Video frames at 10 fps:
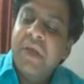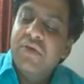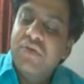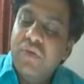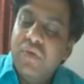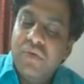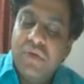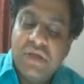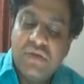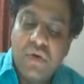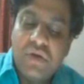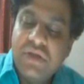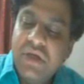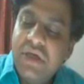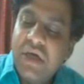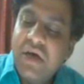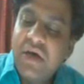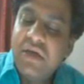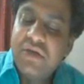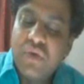So this cos theta
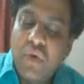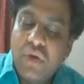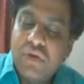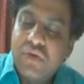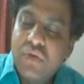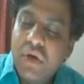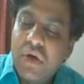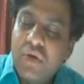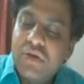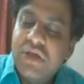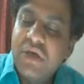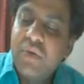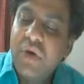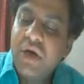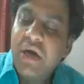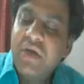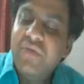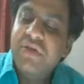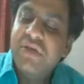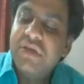is also a constant quantity,
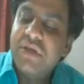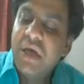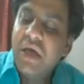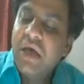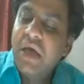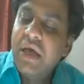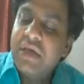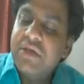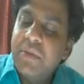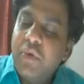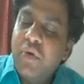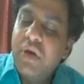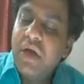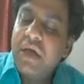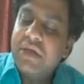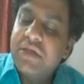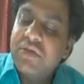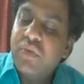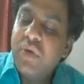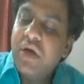which is x upon x
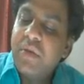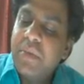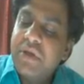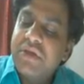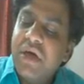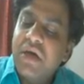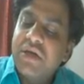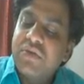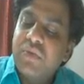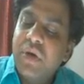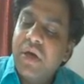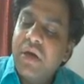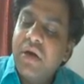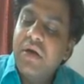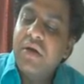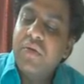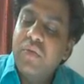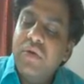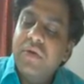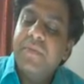square plus r square under root.